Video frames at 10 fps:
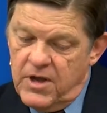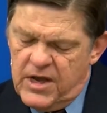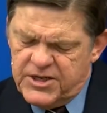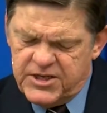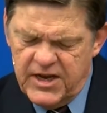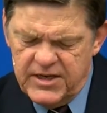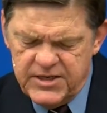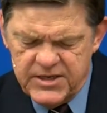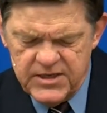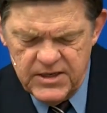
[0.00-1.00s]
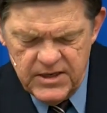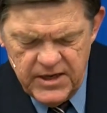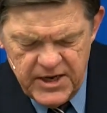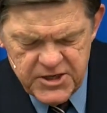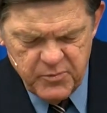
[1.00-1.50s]
since
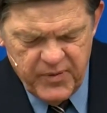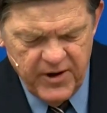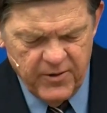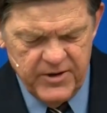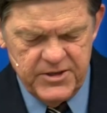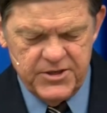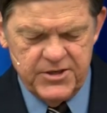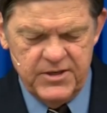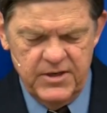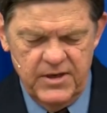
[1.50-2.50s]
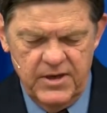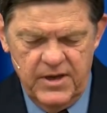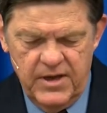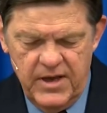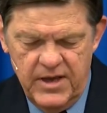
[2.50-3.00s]
his appearance
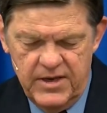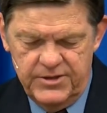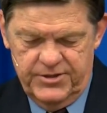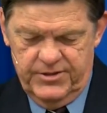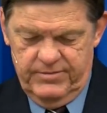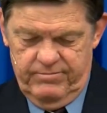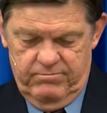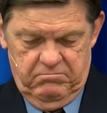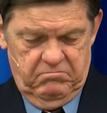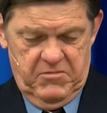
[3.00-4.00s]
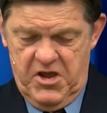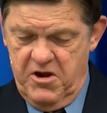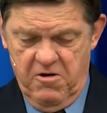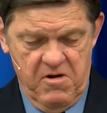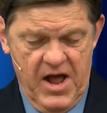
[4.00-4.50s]
is
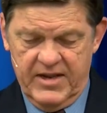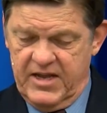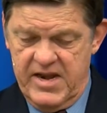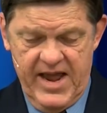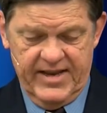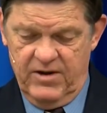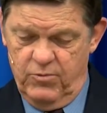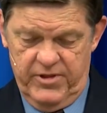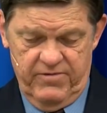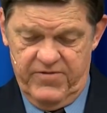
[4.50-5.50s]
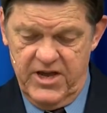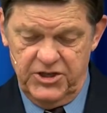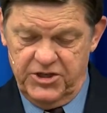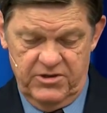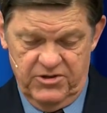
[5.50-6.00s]
here not connected with a
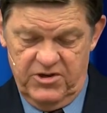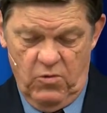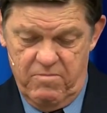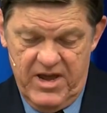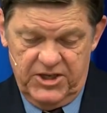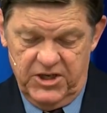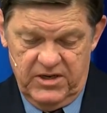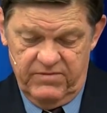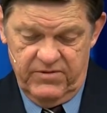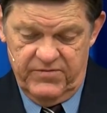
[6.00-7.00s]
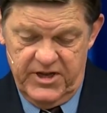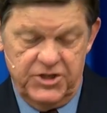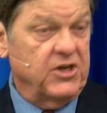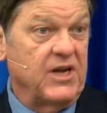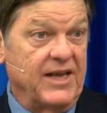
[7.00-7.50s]
vision, there's no mention of a
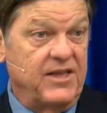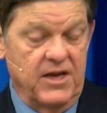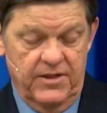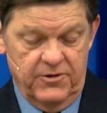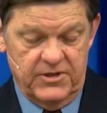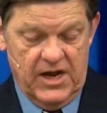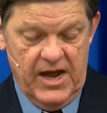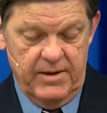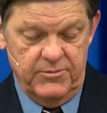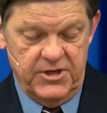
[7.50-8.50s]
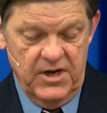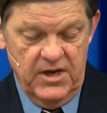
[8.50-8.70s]
vision like the other times,